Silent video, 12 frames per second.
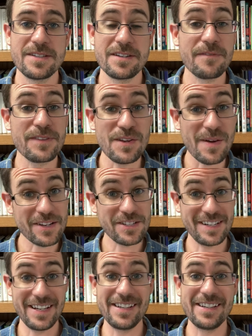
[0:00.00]
stuff that you
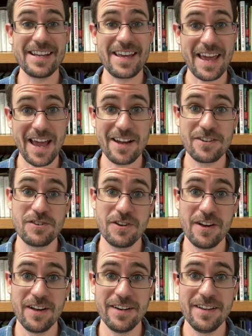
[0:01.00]
actually need to take action
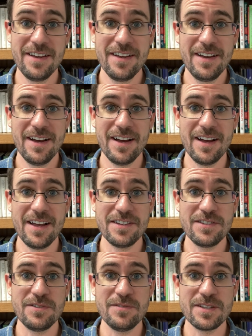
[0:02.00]
on as
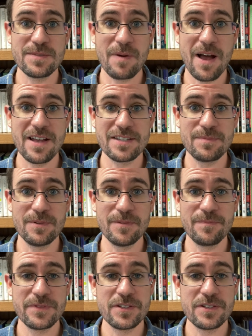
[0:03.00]
soon as possible.